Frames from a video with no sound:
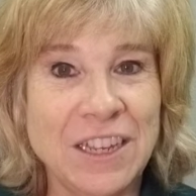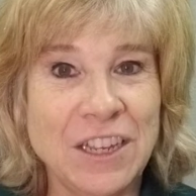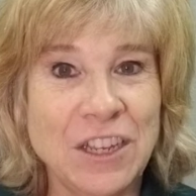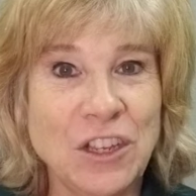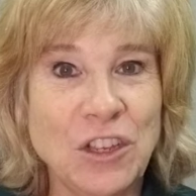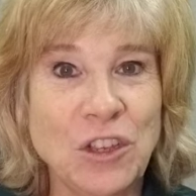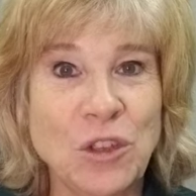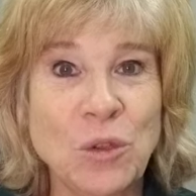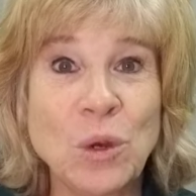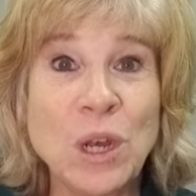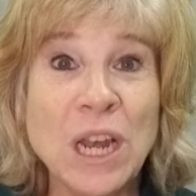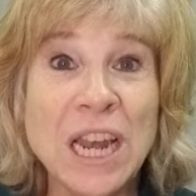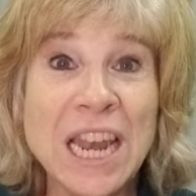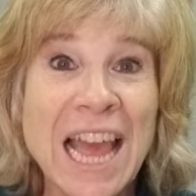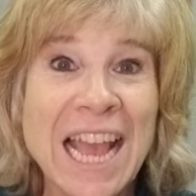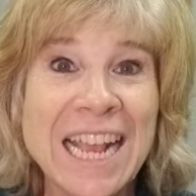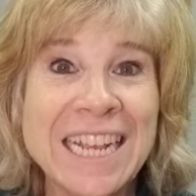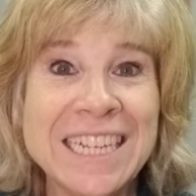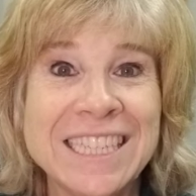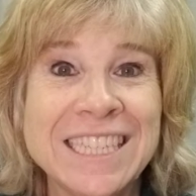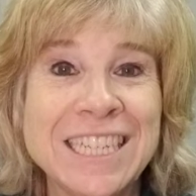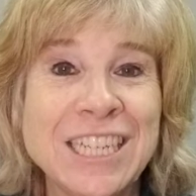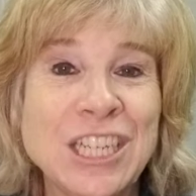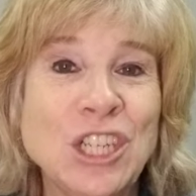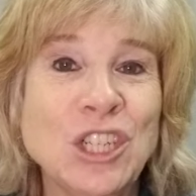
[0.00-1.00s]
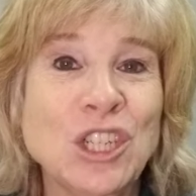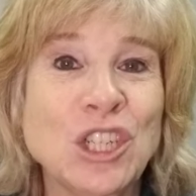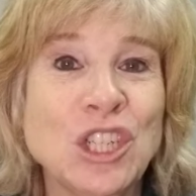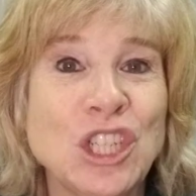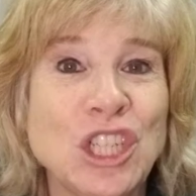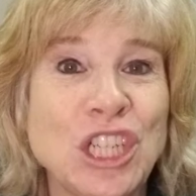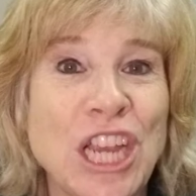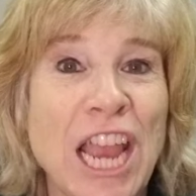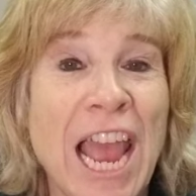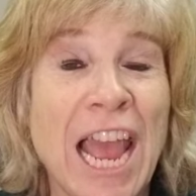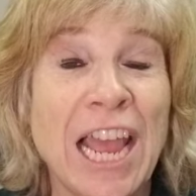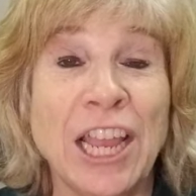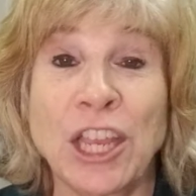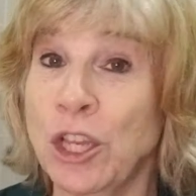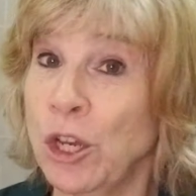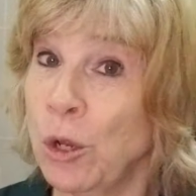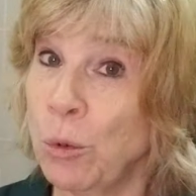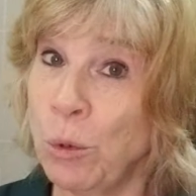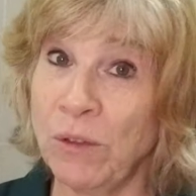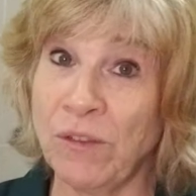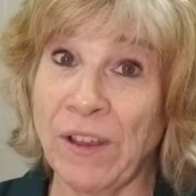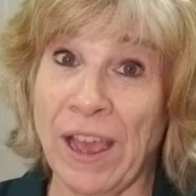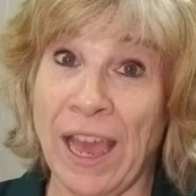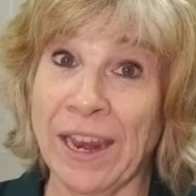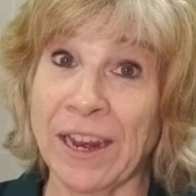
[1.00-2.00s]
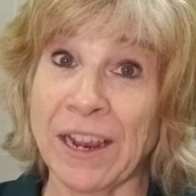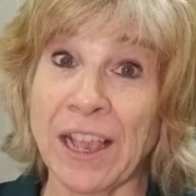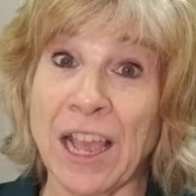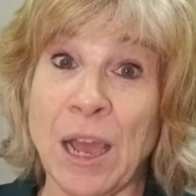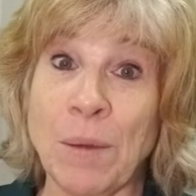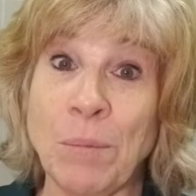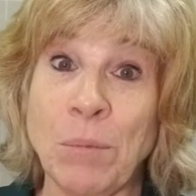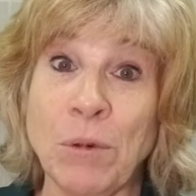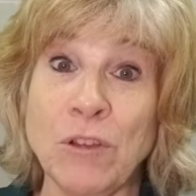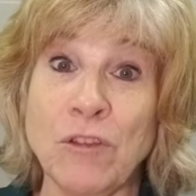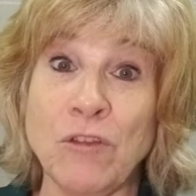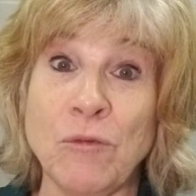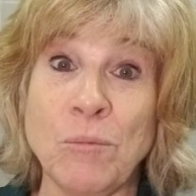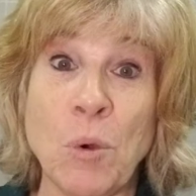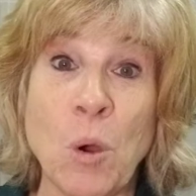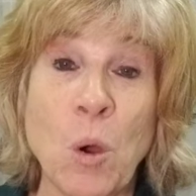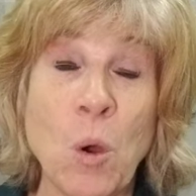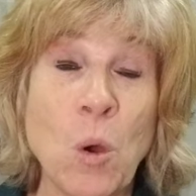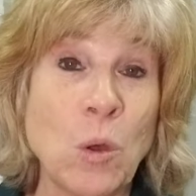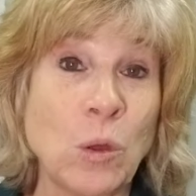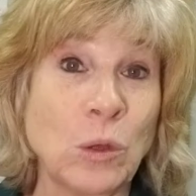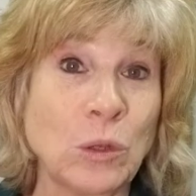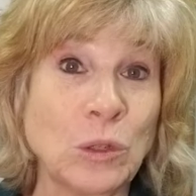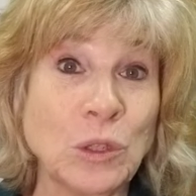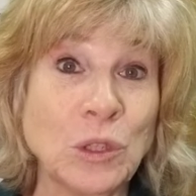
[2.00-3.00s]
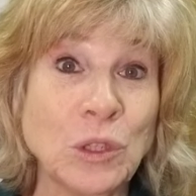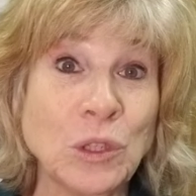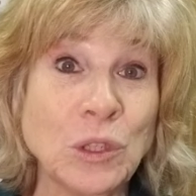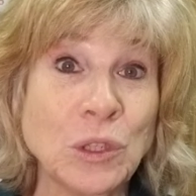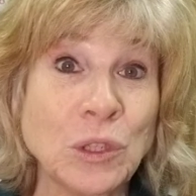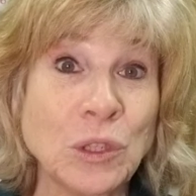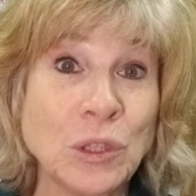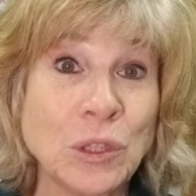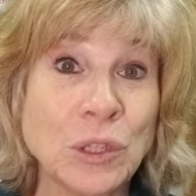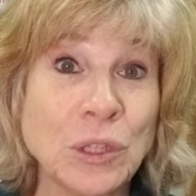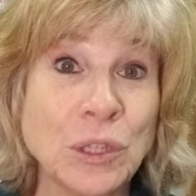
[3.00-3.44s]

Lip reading: Utilizing your chat. We've had a couple of polls.